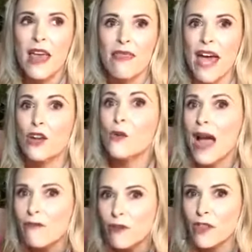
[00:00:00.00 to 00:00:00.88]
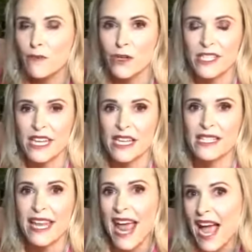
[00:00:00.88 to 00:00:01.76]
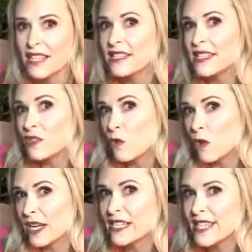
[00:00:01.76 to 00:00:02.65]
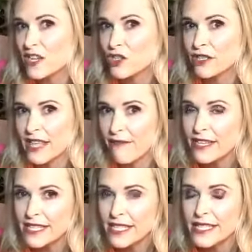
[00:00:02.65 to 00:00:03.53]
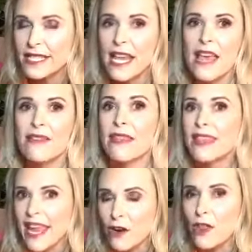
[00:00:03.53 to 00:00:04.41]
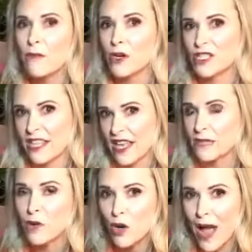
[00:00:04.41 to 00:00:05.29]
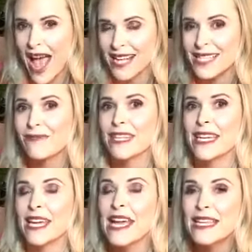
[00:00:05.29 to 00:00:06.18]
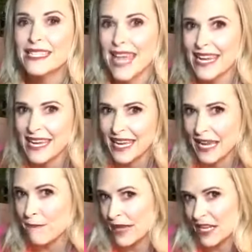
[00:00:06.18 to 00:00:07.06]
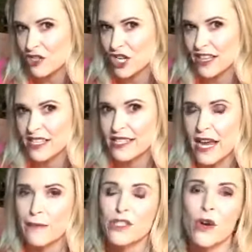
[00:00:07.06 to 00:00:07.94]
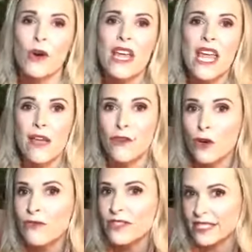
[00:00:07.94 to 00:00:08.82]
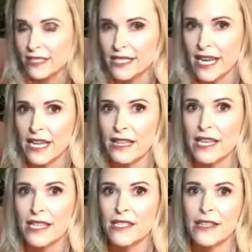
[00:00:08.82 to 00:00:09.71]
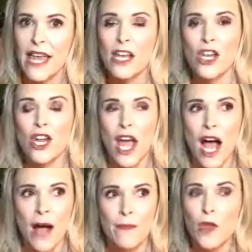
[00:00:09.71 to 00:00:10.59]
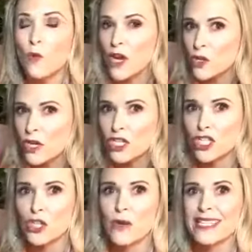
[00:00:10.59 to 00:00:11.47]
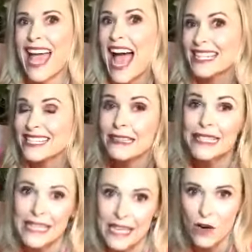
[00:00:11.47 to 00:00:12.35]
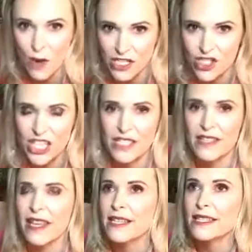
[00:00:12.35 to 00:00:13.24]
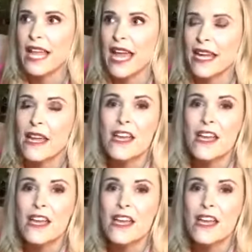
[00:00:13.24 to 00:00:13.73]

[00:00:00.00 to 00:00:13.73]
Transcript: that whoever the person is that has these organizational deficits, that they are the person that's proactively taking and managing this step. So if you're facilitating this, then what you can do is ask leading questions. Things like,